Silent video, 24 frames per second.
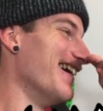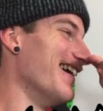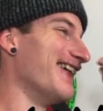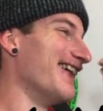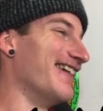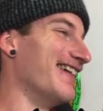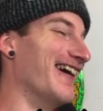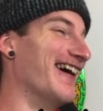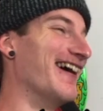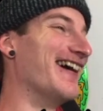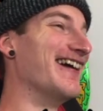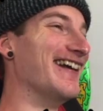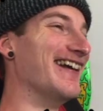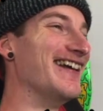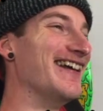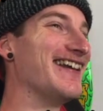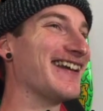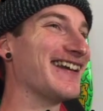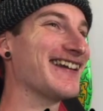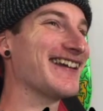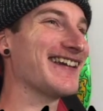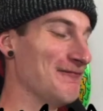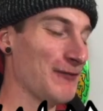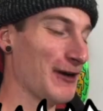Like,
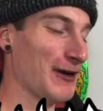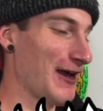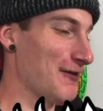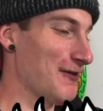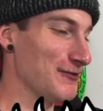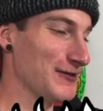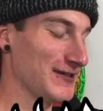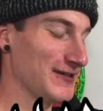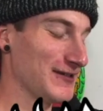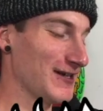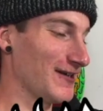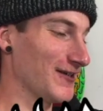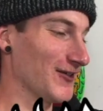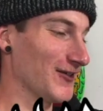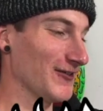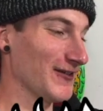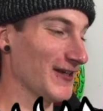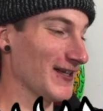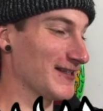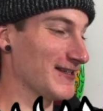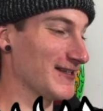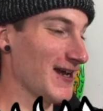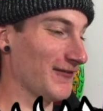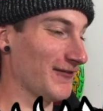when I was younger,
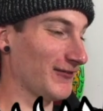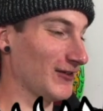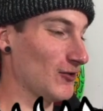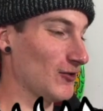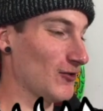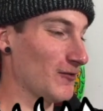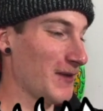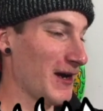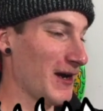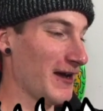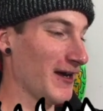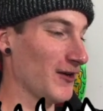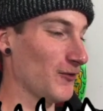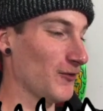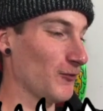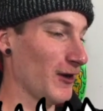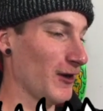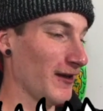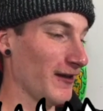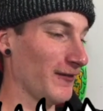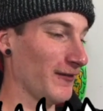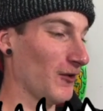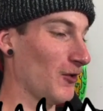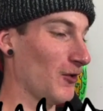that's definitely where my head
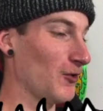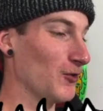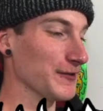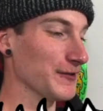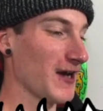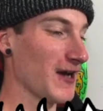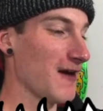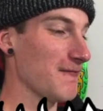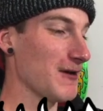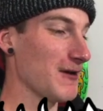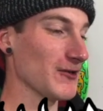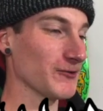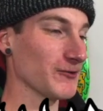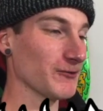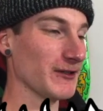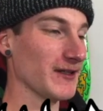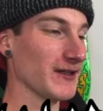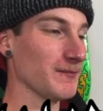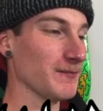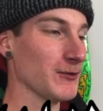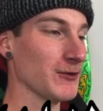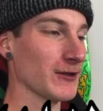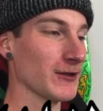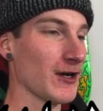went. The whole time I was reading
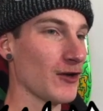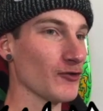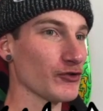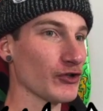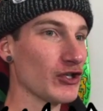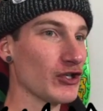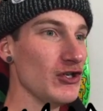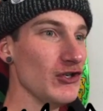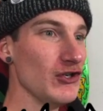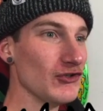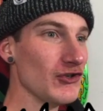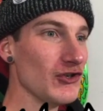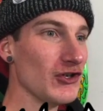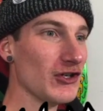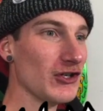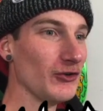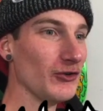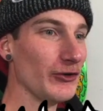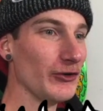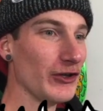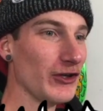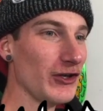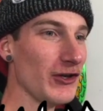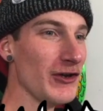the book, I was like, he's gonna
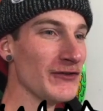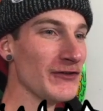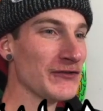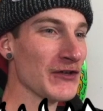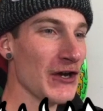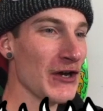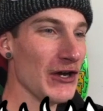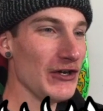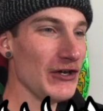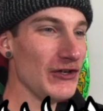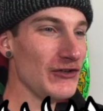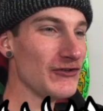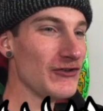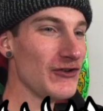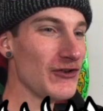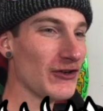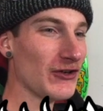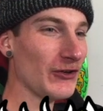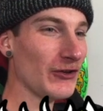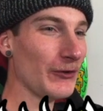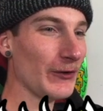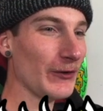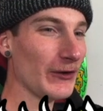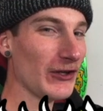kill the kids! He's gonna
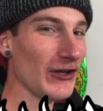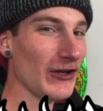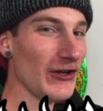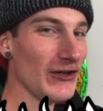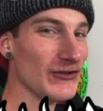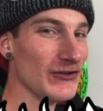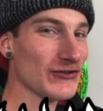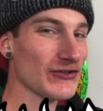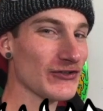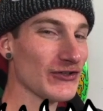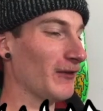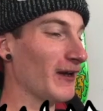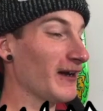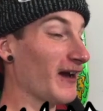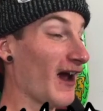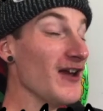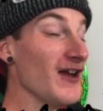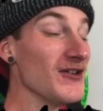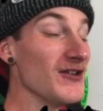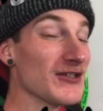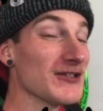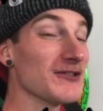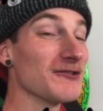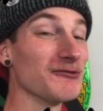kill the kids! Like, I
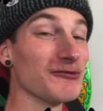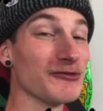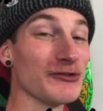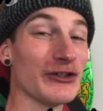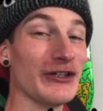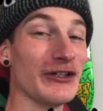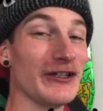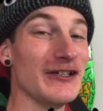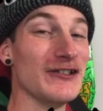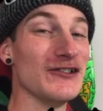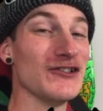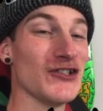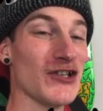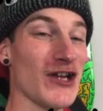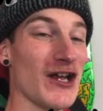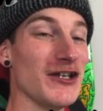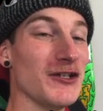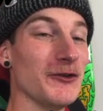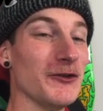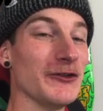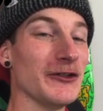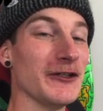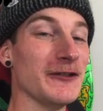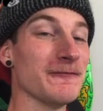used to really
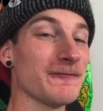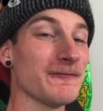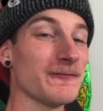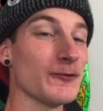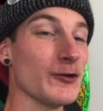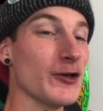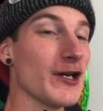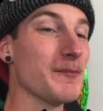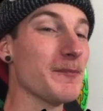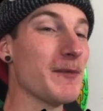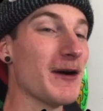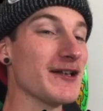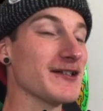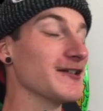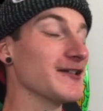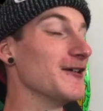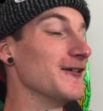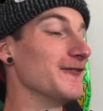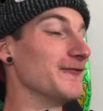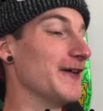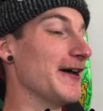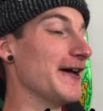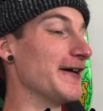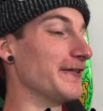genuinely freak
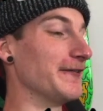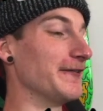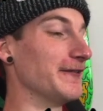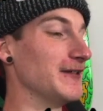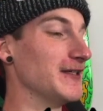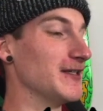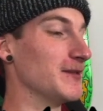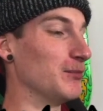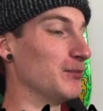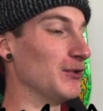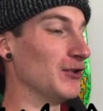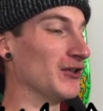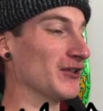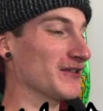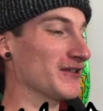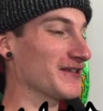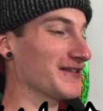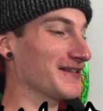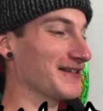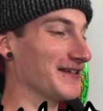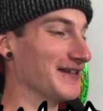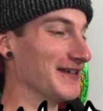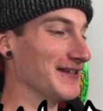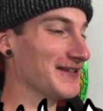myself out on these
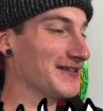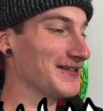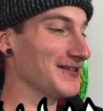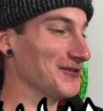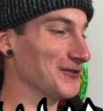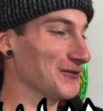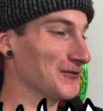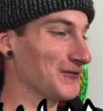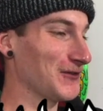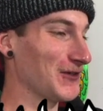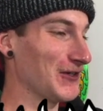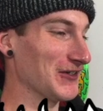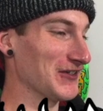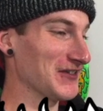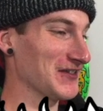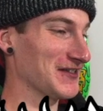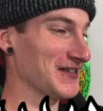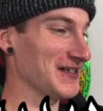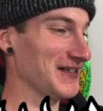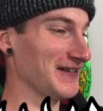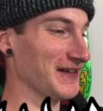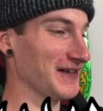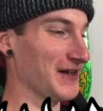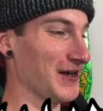books. It's so funny
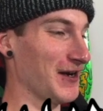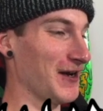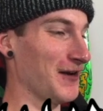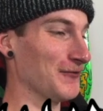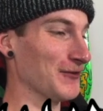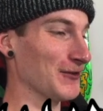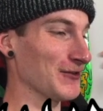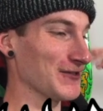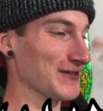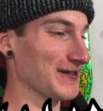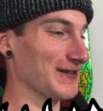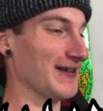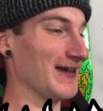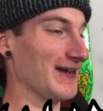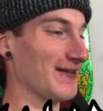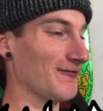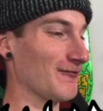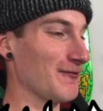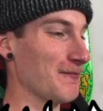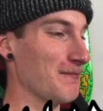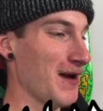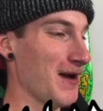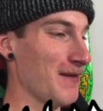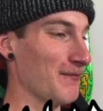seeing the covers and like
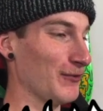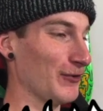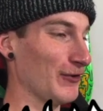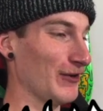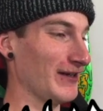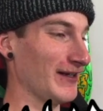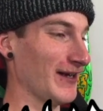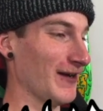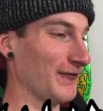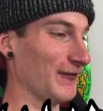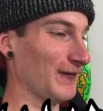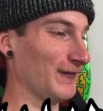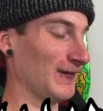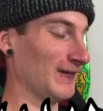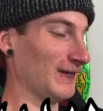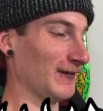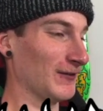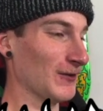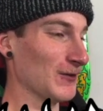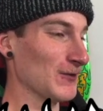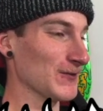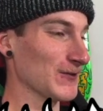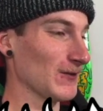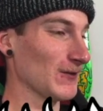remembering everything that
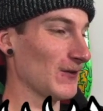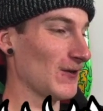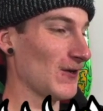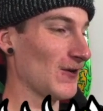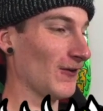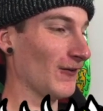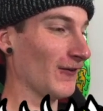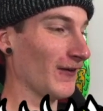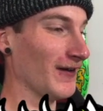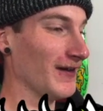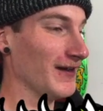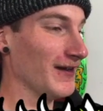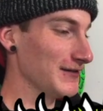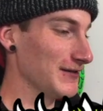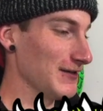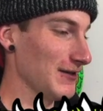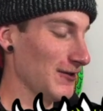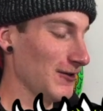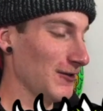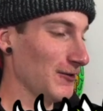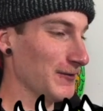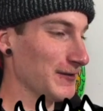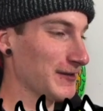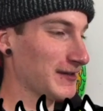goes along.
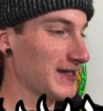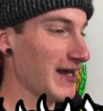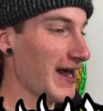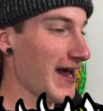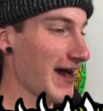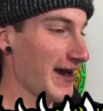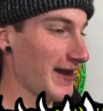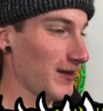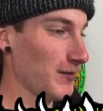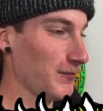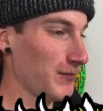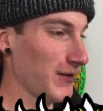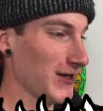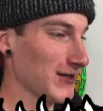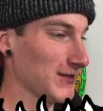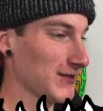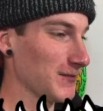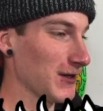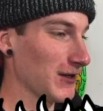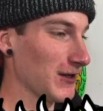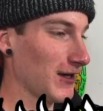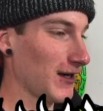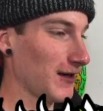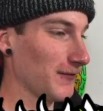So, the Stay Out of the
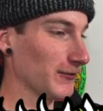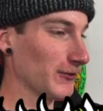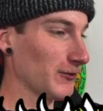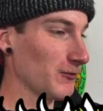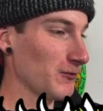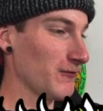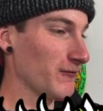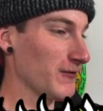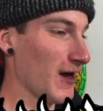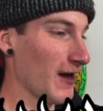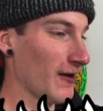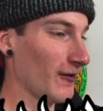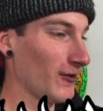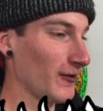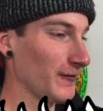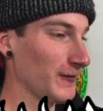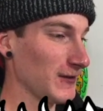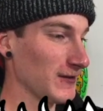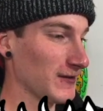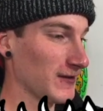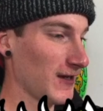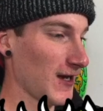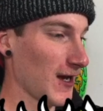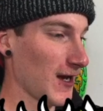Basement cover, we've got all
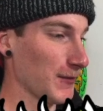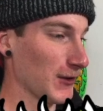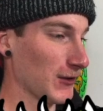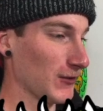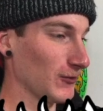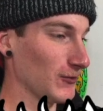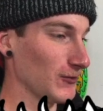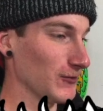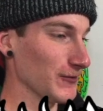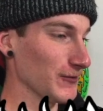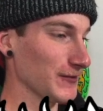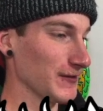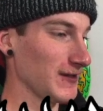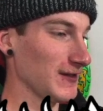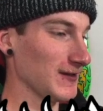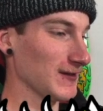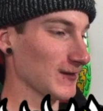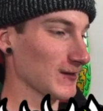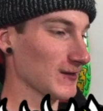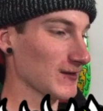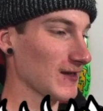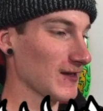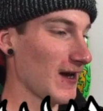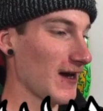these chemicals, and he's
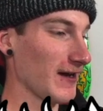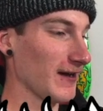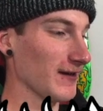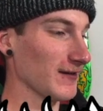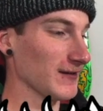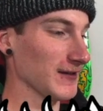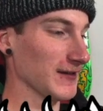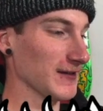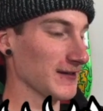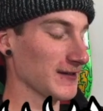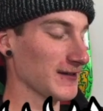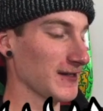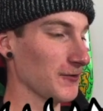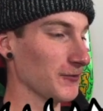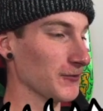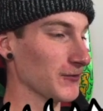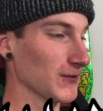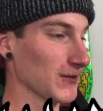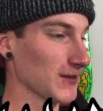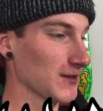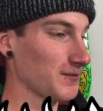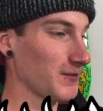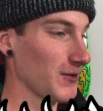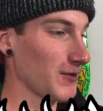a scientist that was
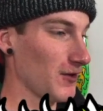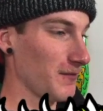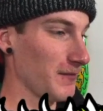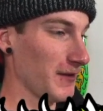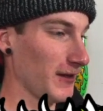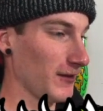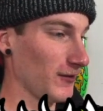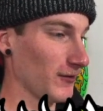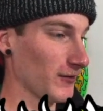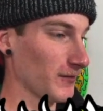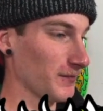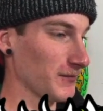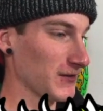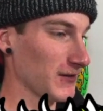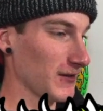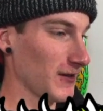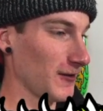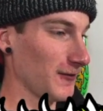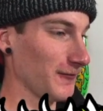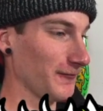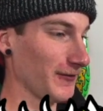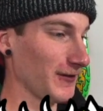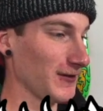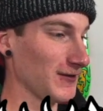experimenting on
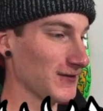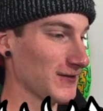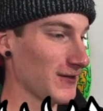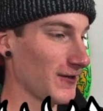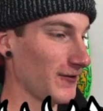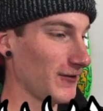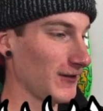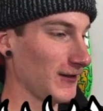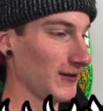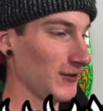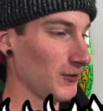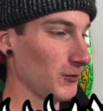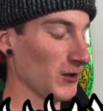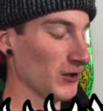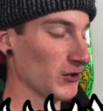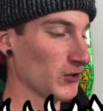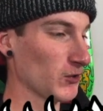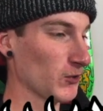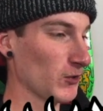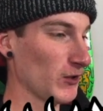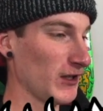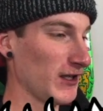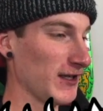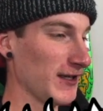himself, and he's turning into a
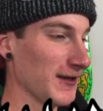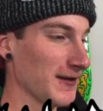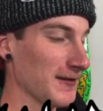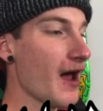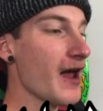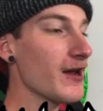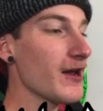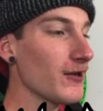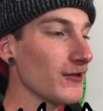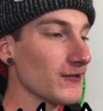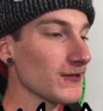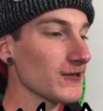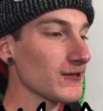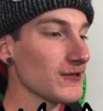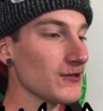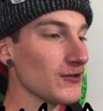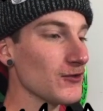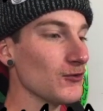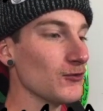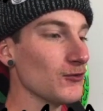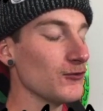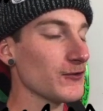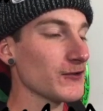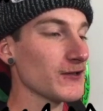tree. I could just
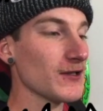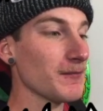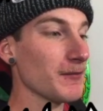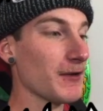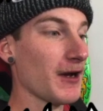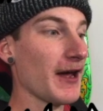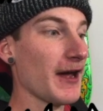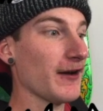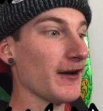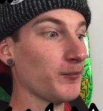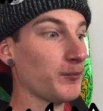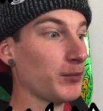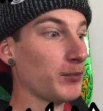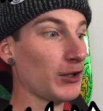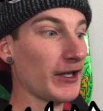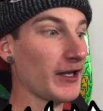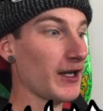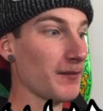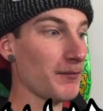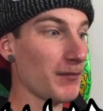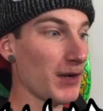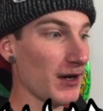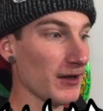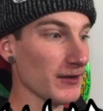do some kind of
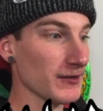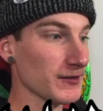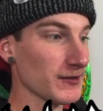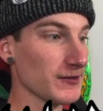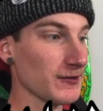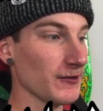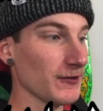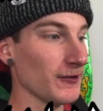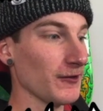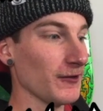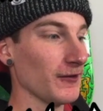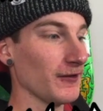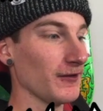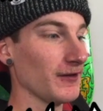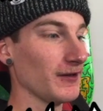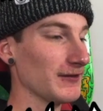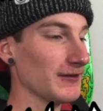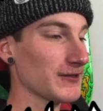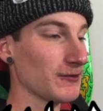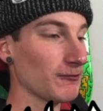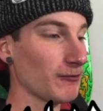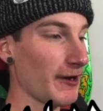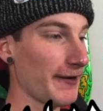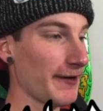plant monster
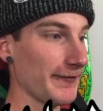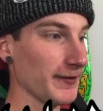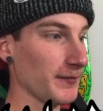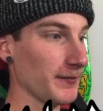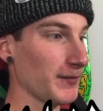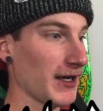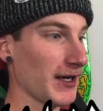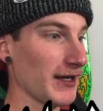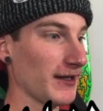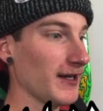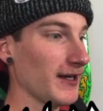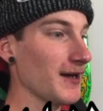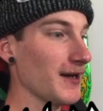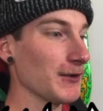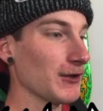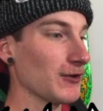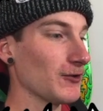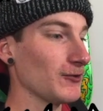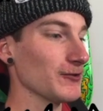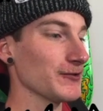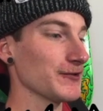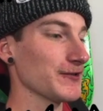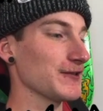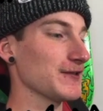surrounded by
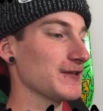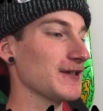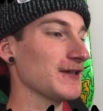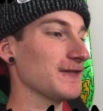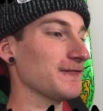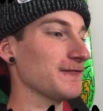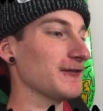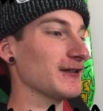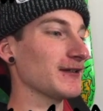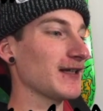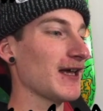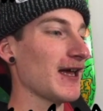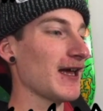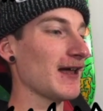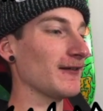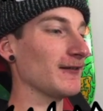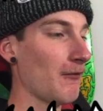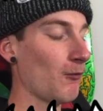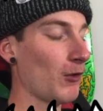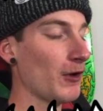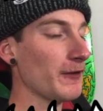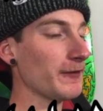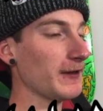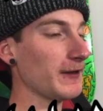chemicals and stuff like
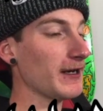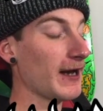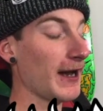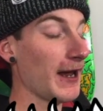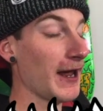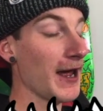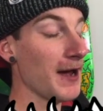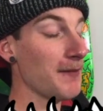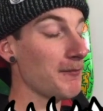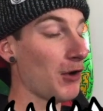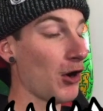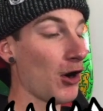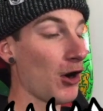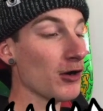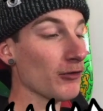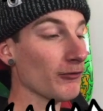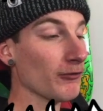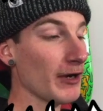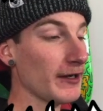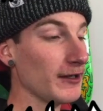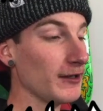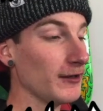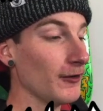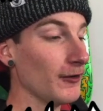that. One thing I am
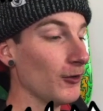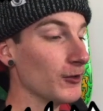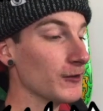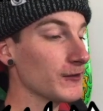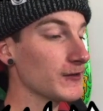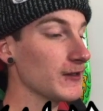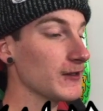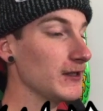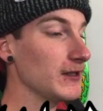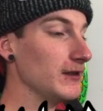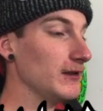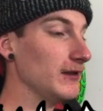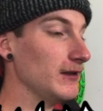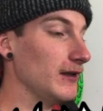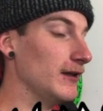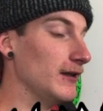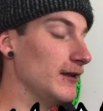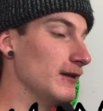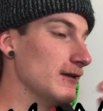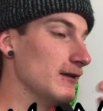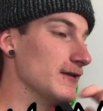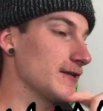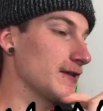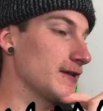already noticing
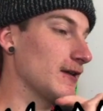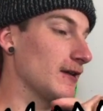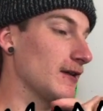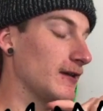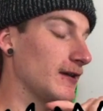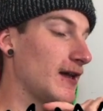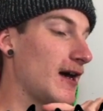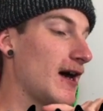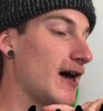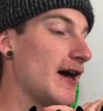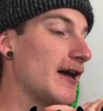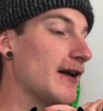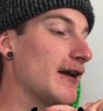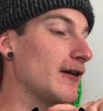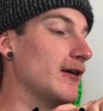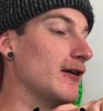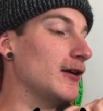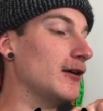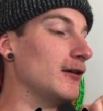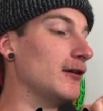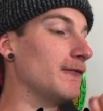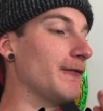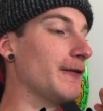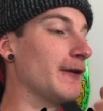is a lot
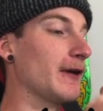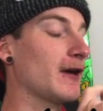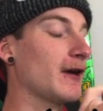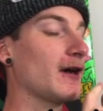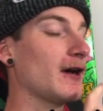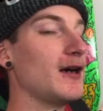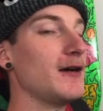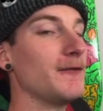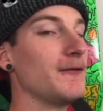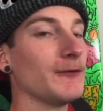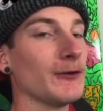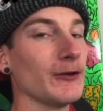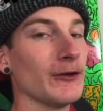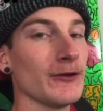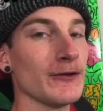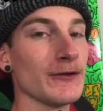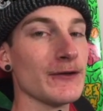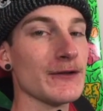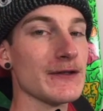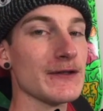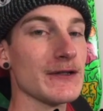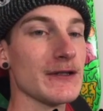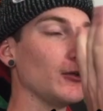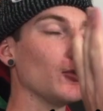of the
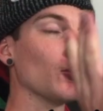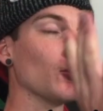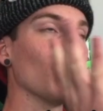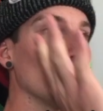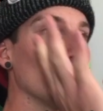covers, you're